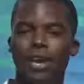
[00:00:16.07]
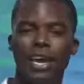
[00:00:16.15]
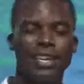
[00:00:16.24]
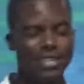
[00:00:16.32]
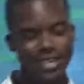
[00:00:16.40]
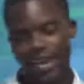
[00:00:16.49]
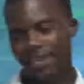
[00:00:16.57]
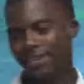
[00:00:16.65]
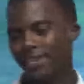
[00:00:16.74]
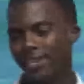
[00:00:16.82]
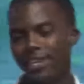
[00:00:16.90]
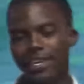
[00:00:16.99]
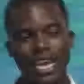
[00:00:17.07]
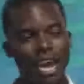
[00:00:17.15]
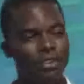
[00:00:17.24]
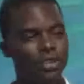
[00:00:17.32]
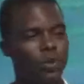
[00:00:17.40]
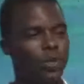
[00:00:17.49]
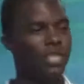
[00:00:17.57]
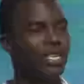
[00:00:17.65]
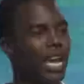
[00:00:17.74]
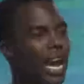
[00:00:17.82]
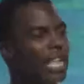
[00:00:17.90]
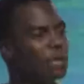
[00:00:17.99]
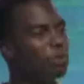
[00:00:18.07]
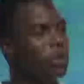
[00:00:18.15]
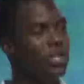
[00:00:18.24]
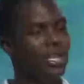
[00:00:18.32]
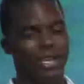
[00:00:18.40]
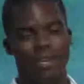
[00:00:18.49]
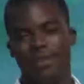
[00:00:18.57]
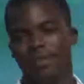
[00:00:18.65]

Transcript: I decided to take a dive. This was this guy's birthday.